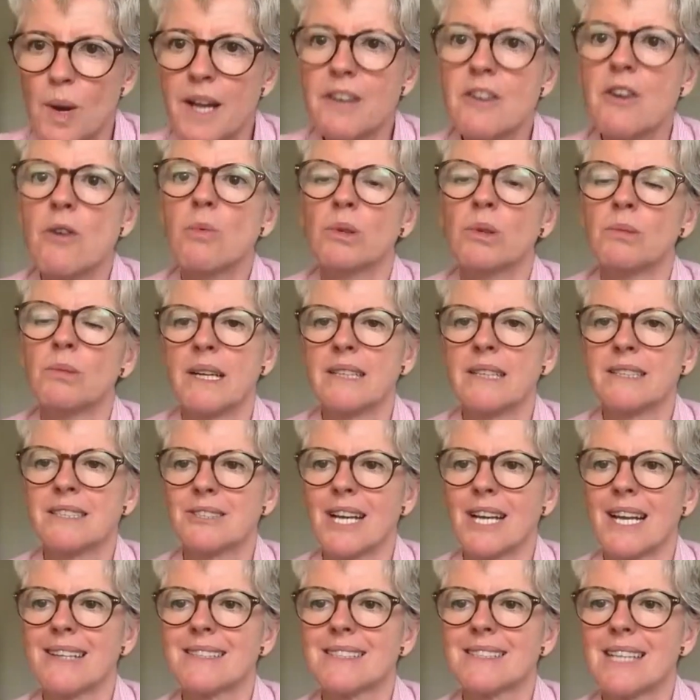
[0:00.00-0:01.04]
do I know what
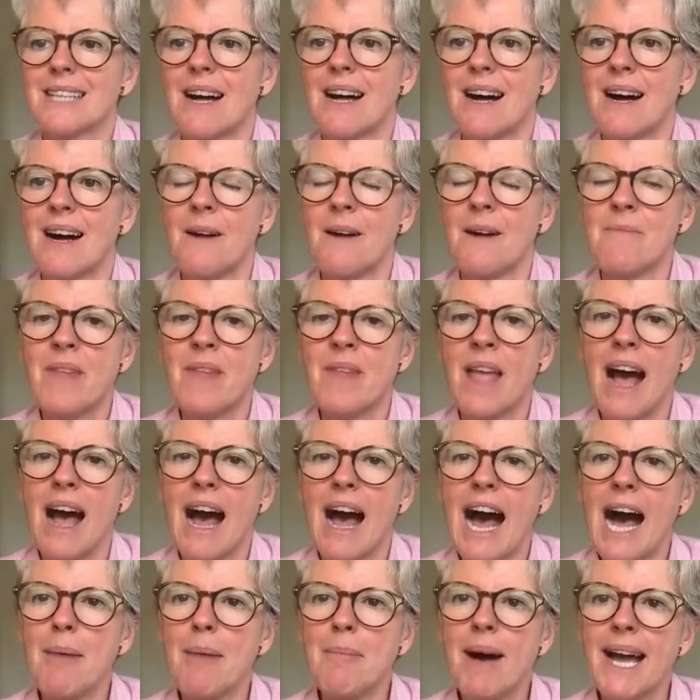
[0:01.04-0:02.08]
my strengths are?
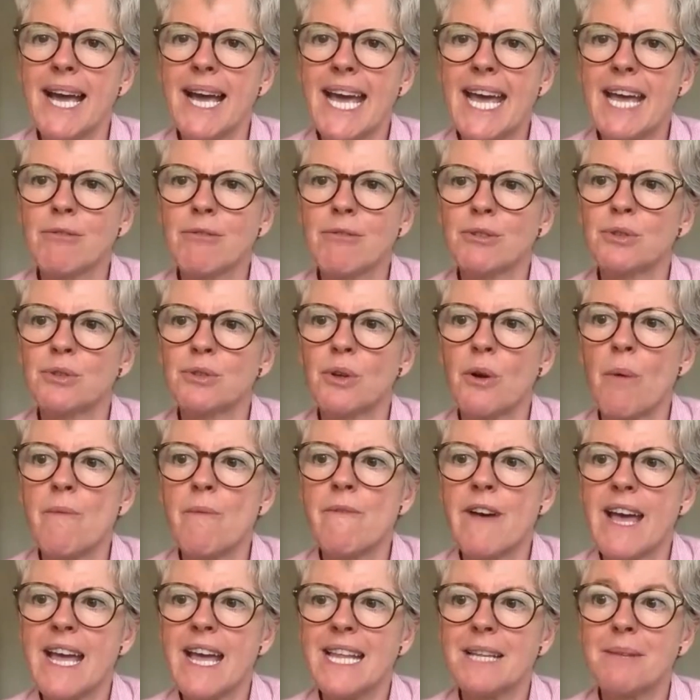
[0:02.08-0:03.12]
Am I able to
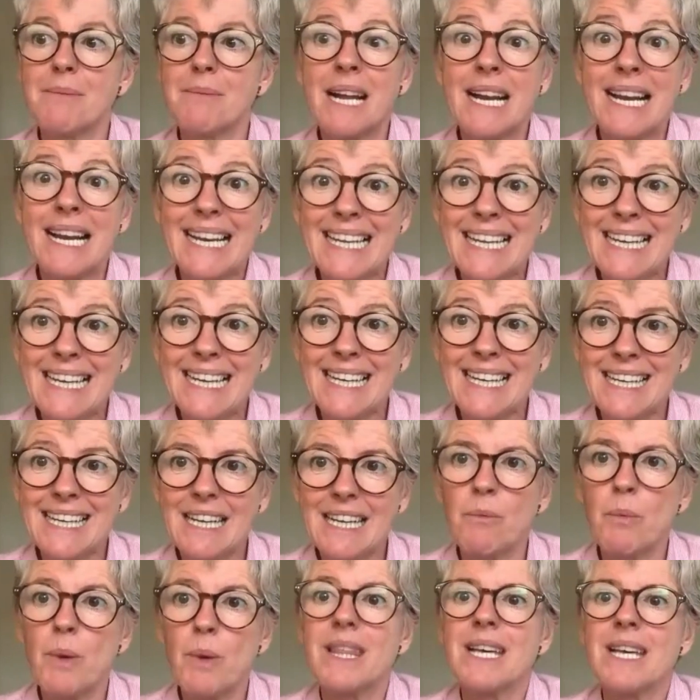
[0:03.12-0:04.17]
convey them
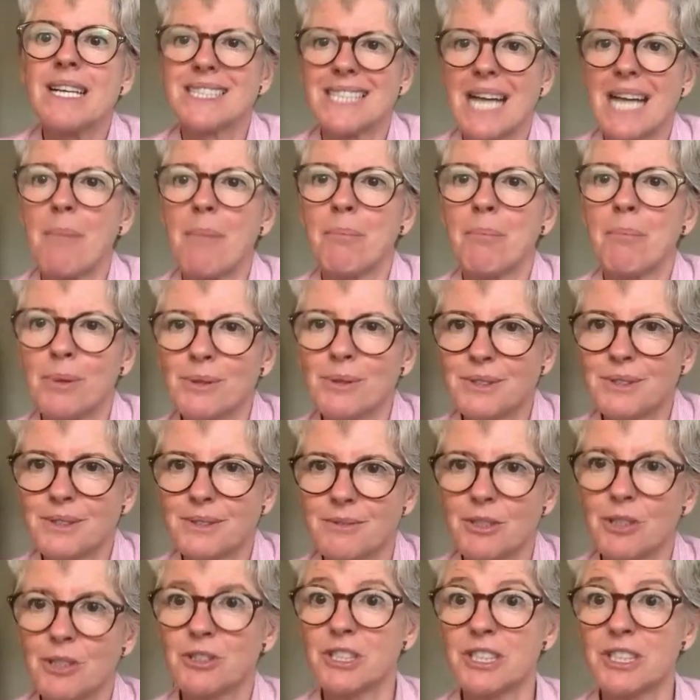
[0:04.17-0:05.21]
clearly with
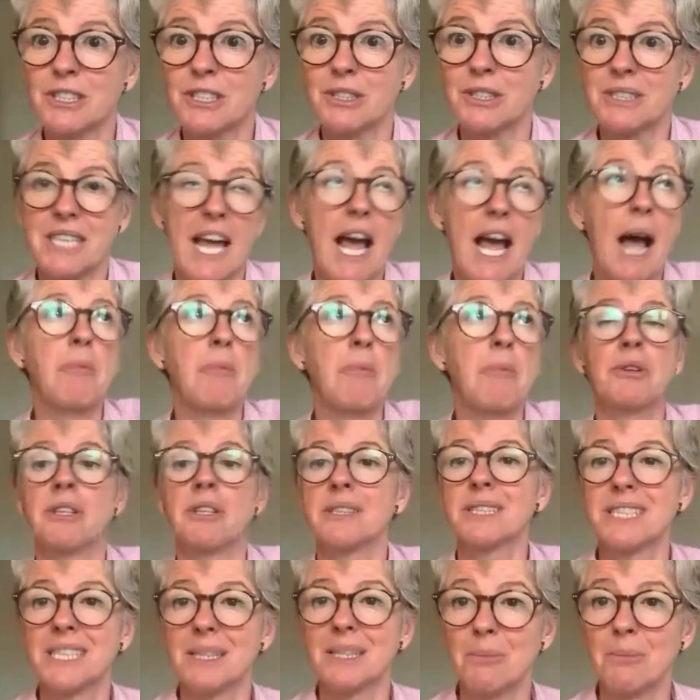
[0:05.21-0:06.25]
examples? Not just to say I'm
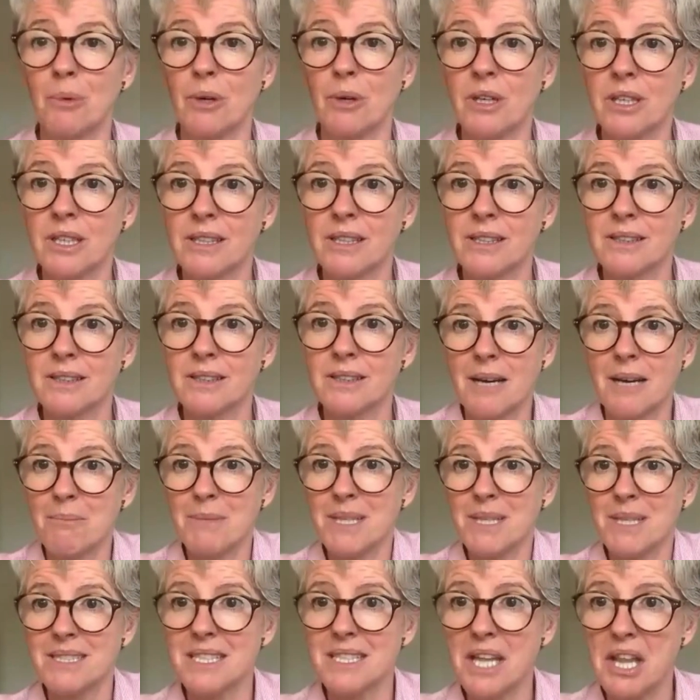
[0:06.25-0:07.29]
good at teamwork.
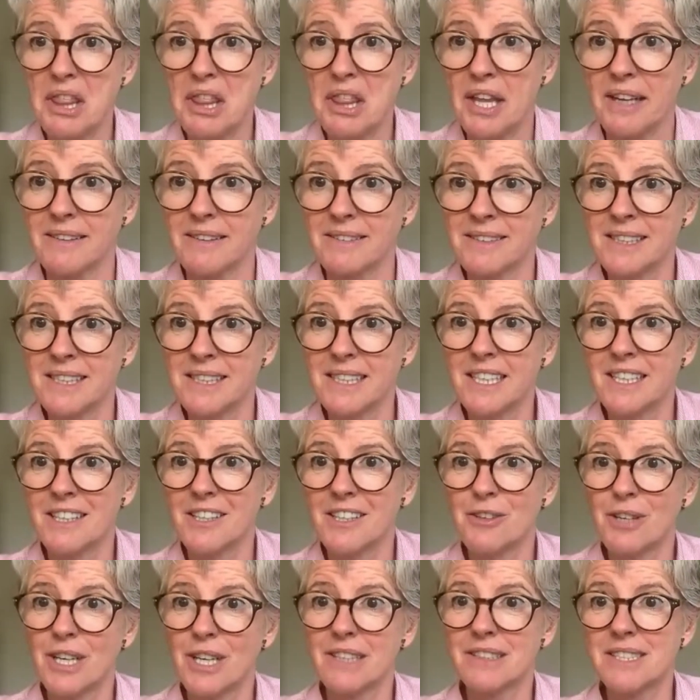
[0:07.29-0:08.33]
That means nothing.
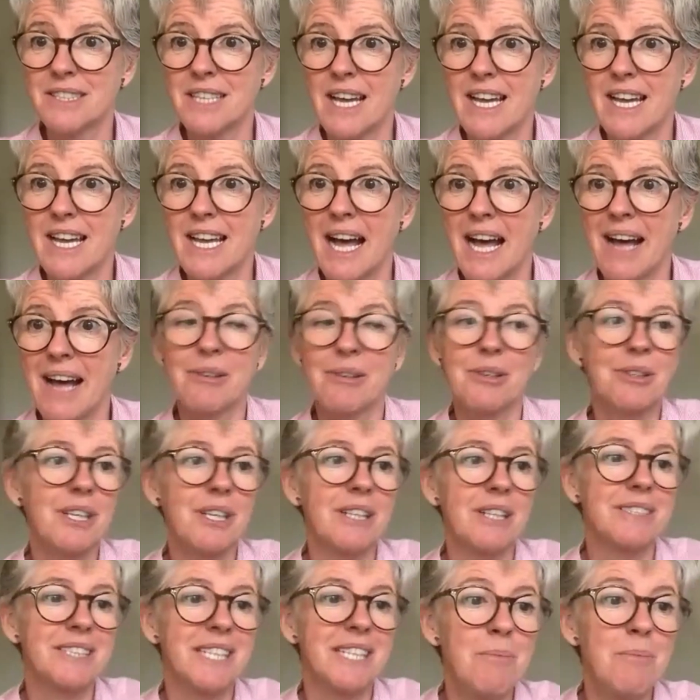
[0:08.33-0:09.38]
You can say I'm
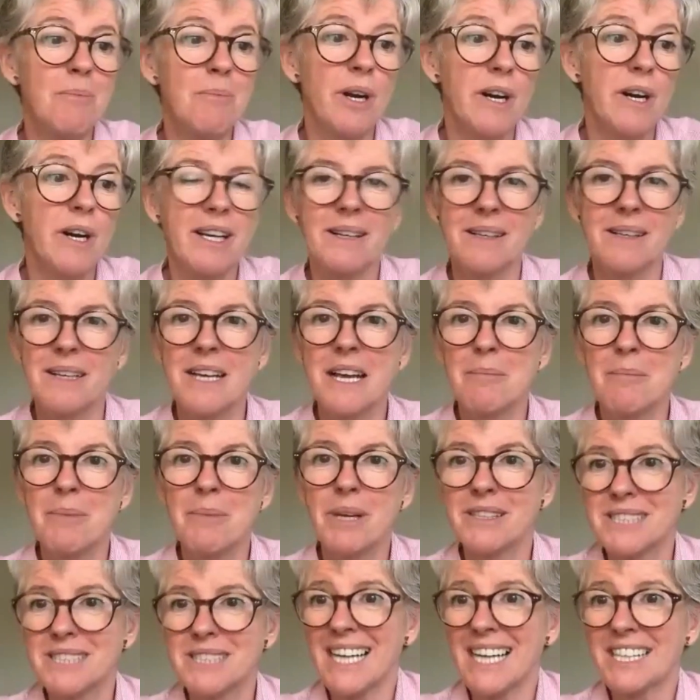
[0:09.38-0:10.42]
good at teamwork
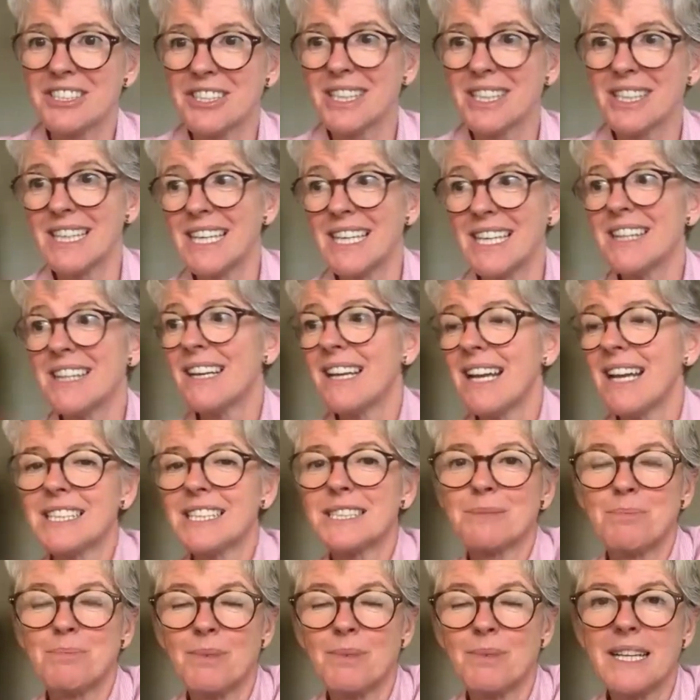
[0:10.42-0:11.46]
because actually in the
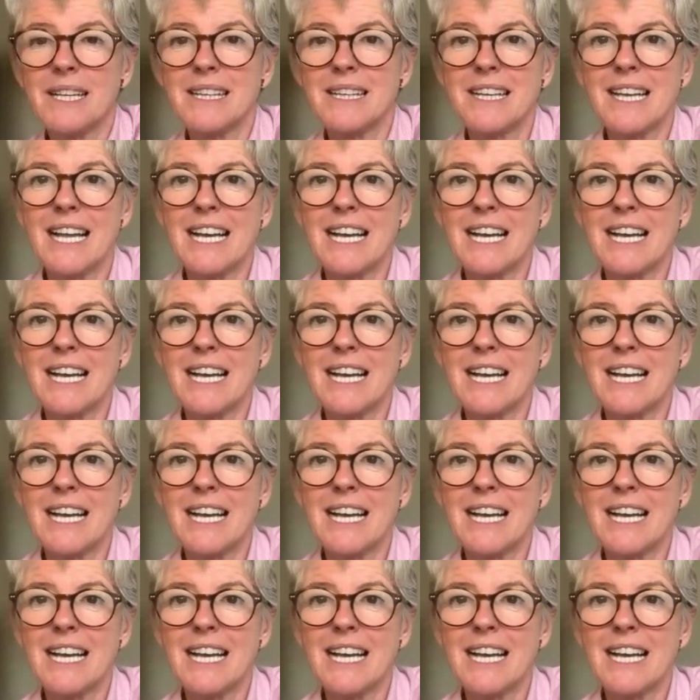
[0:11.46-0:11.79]
last